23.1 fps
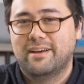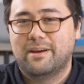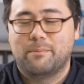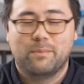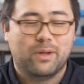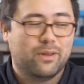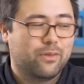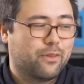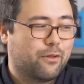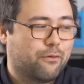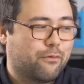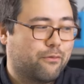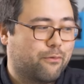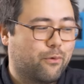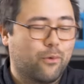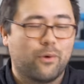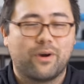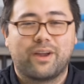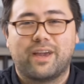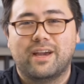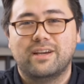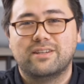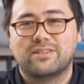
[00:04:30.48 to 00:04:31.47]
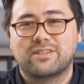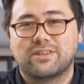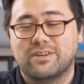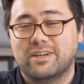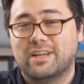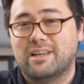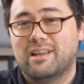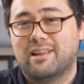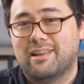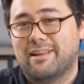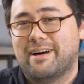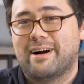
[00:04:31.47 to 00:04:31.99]
I mean, the 4K
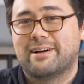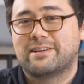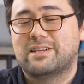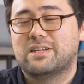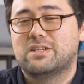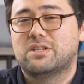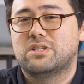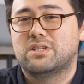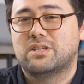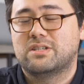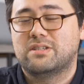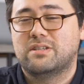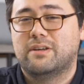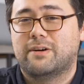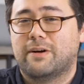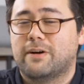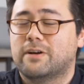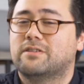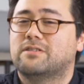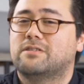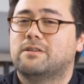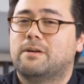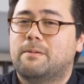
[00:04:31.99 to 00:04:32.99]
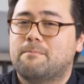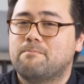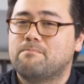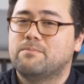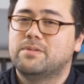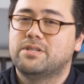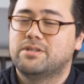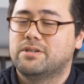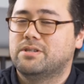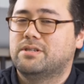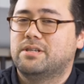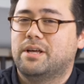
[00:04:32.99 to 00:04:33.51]
screen locked at 60 Hertz
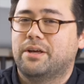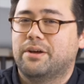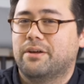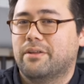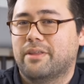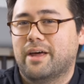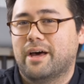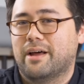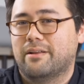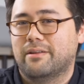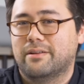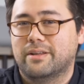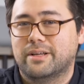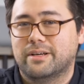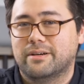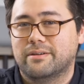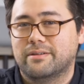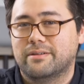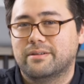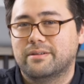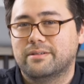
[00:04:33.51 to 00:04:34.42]
should tell you that alone.